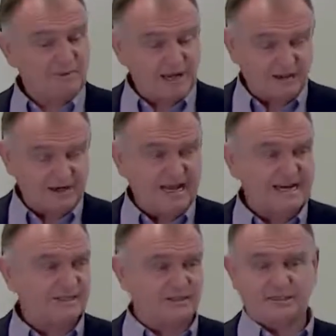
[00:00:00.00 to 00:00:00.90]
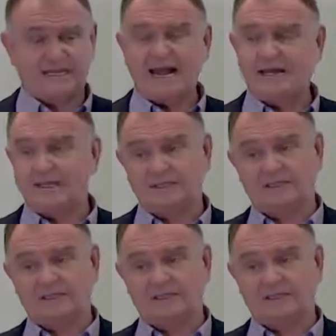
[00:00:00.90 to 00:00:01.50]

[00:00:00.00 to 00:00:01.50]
well, the net sand is